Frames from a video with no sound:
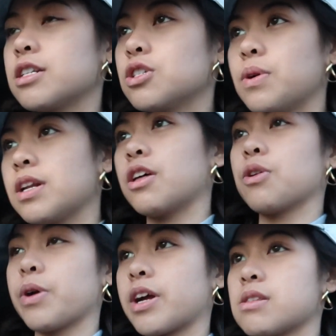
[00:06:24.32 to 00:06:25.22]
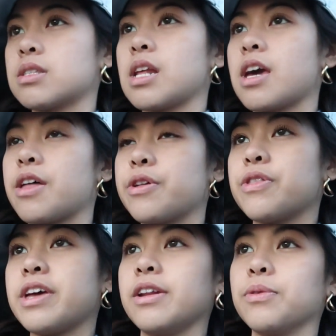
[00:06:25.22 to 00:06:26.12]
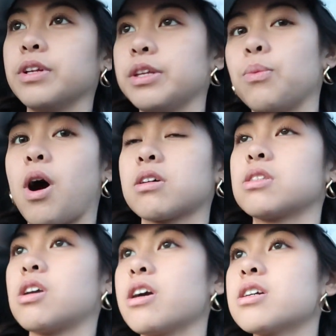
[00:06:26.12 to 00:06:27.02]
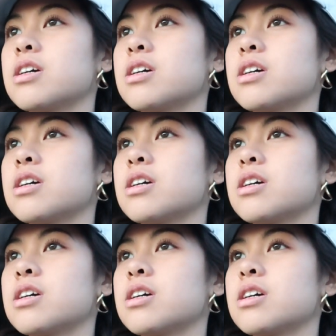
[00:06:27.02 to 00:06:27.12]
I didn't do any other workouts today other than really walk stark.